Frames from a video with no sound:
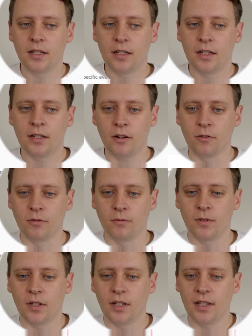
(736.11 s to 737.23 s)
So
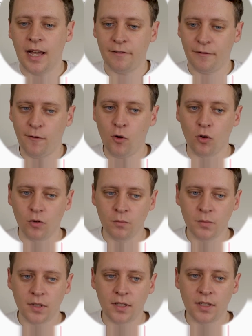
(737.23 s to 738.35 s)
that form